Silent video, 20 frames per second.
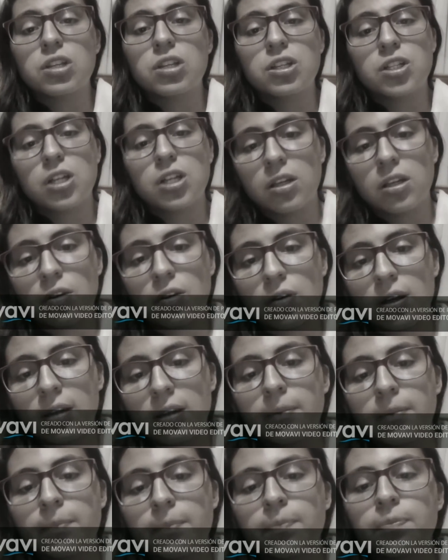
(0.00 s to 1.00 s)
in
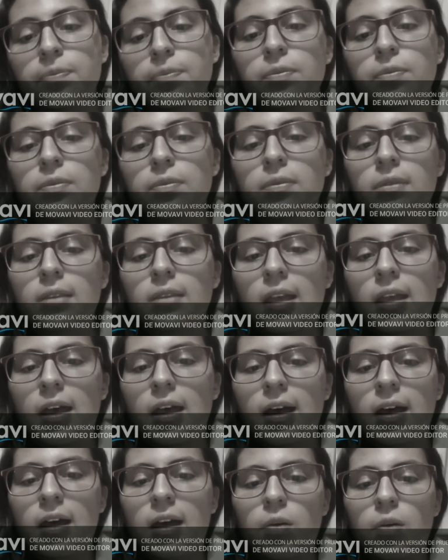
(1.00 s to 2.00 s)
general,
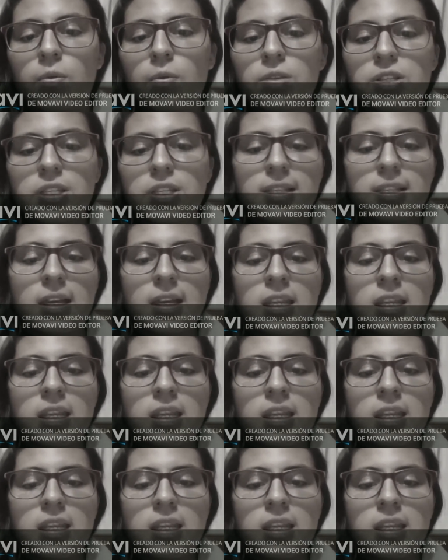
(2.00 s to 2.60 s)
which is an